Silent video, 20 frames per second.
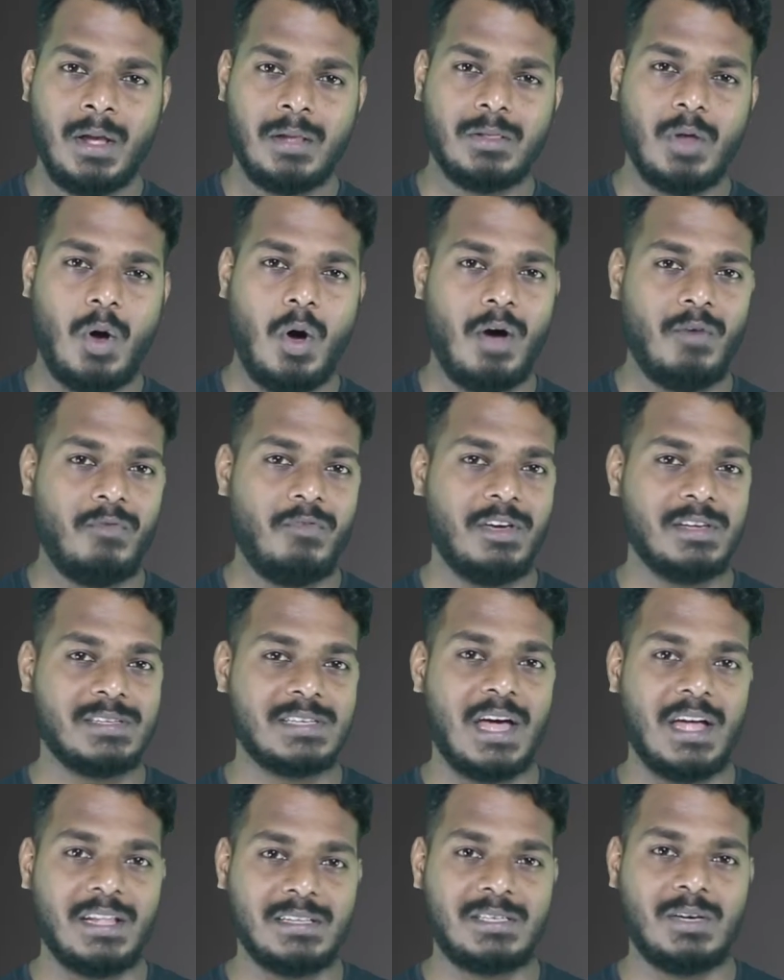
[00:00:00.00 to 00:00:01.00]
The obvious
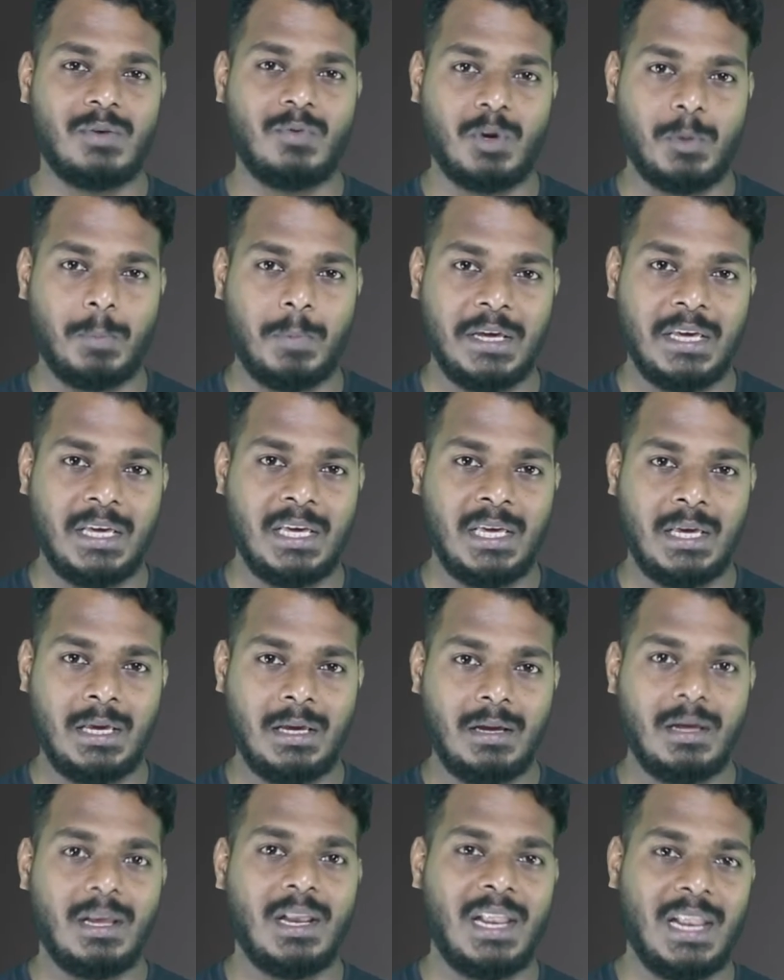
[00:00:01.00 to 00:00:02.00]
answer would be
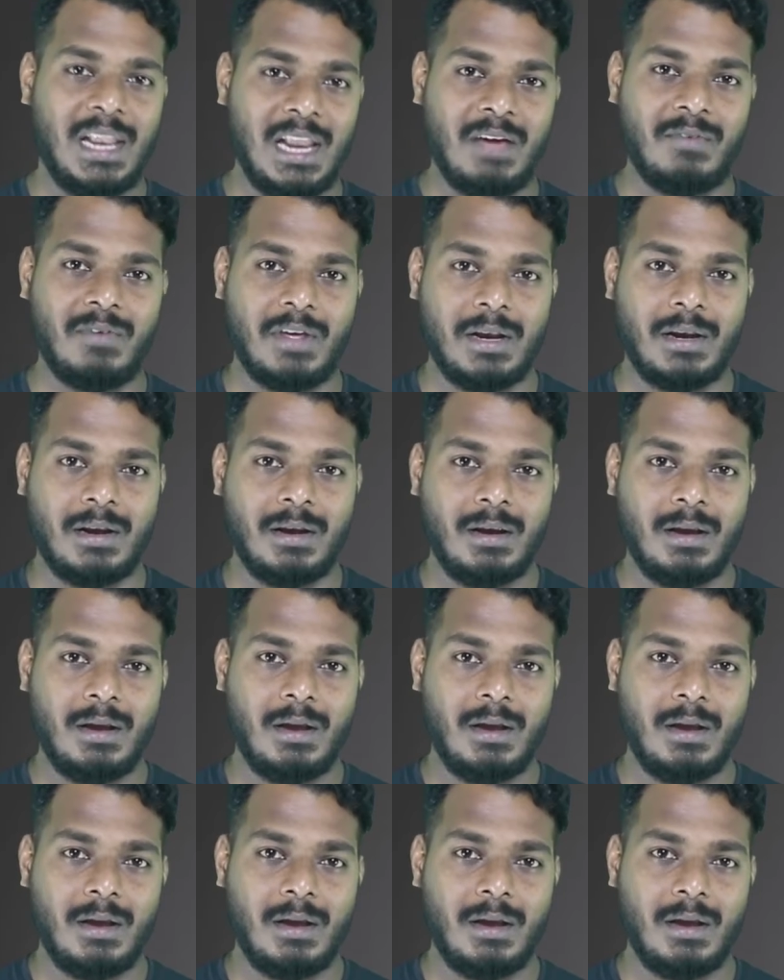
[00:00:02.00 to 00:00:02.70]
11.